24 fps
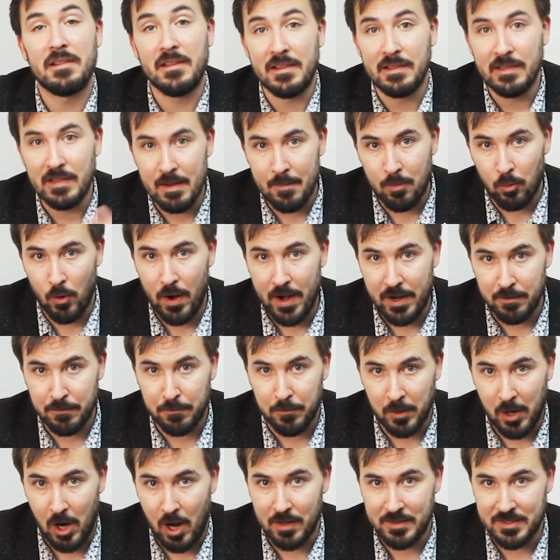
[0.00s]
liberated
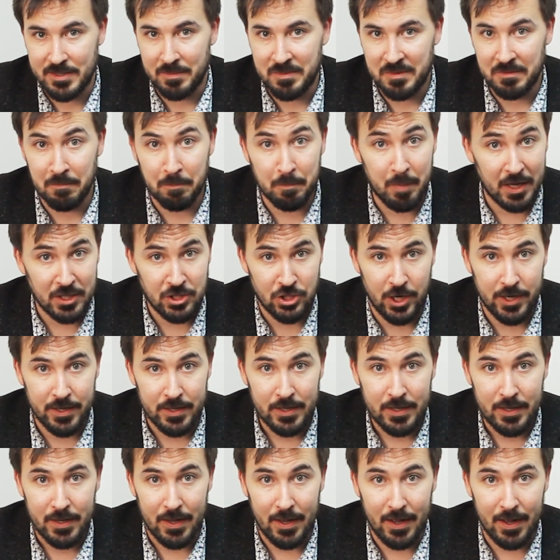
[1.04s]
from concepts of budget.
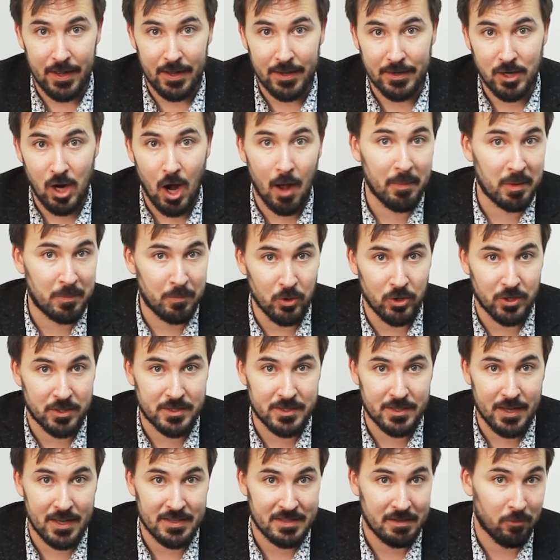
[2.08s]
Comic
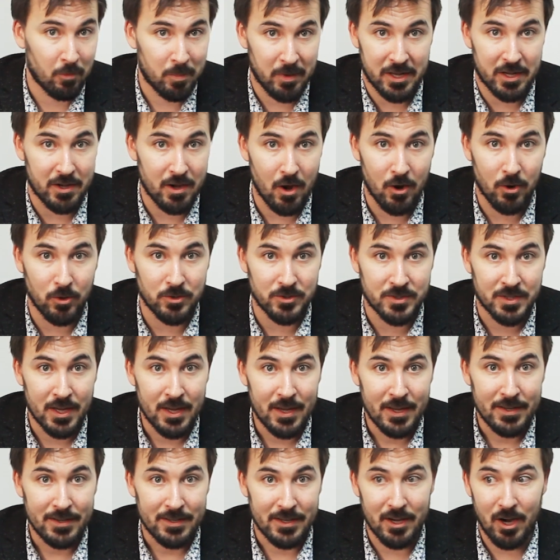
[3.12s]
books, as everybody knows,
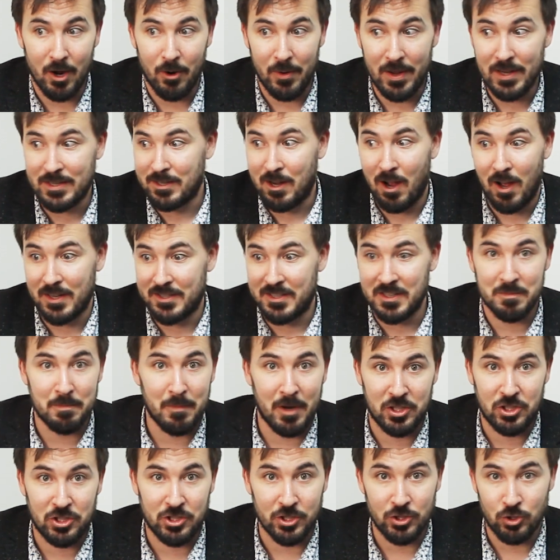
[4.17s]
it costs as
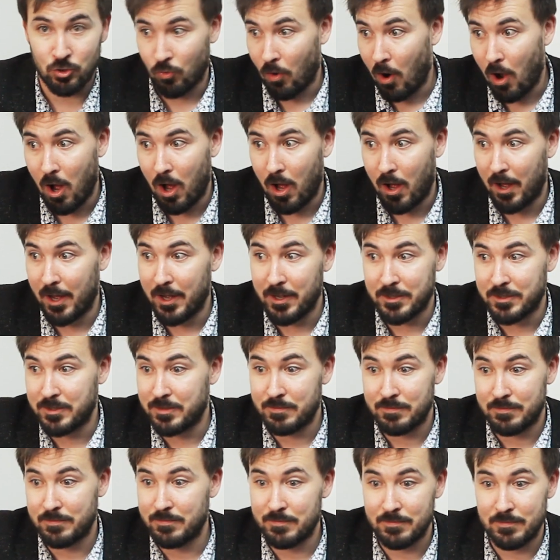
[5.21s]
much to draw a
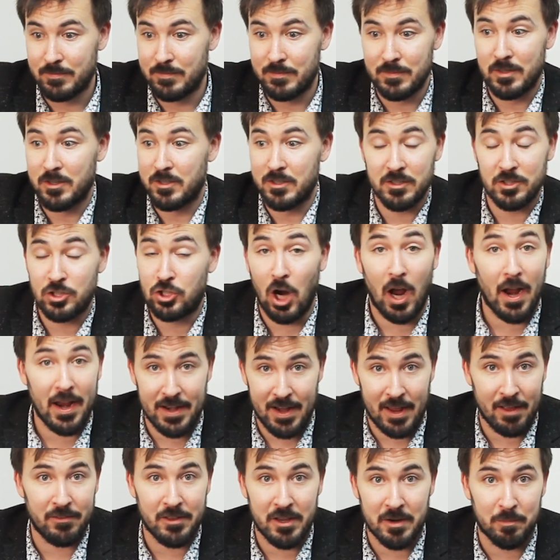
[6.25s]

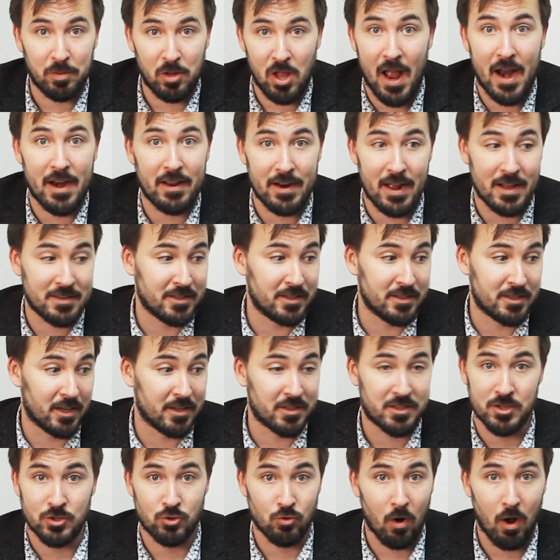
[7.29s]
giant alien planet as it
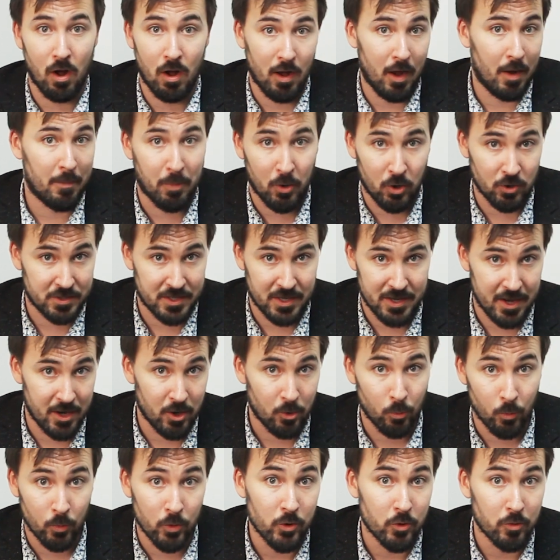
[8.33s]
does to draw a person
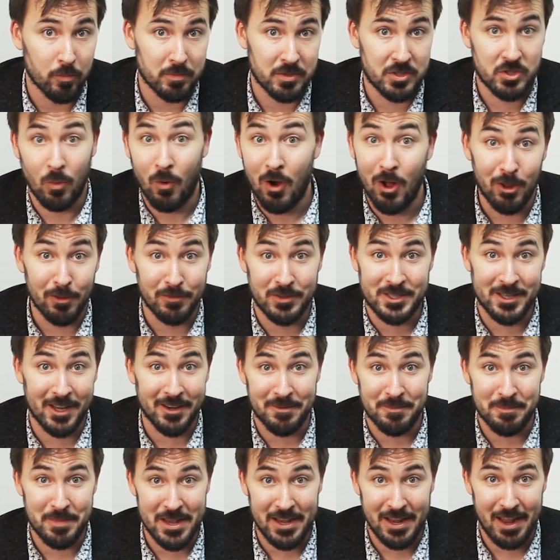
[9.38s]
in a room. So all of a
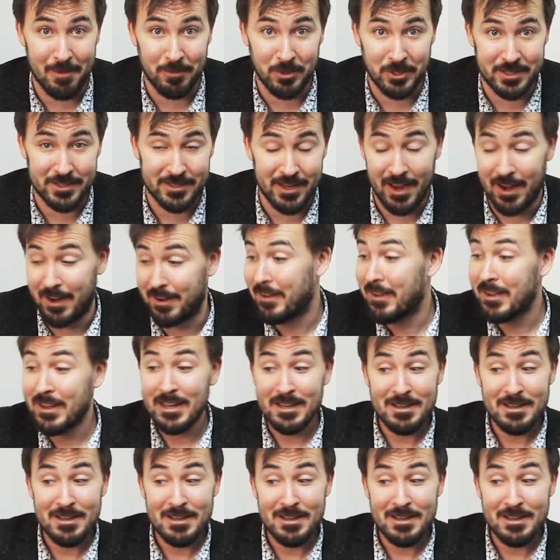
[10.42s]
sudden being able to say,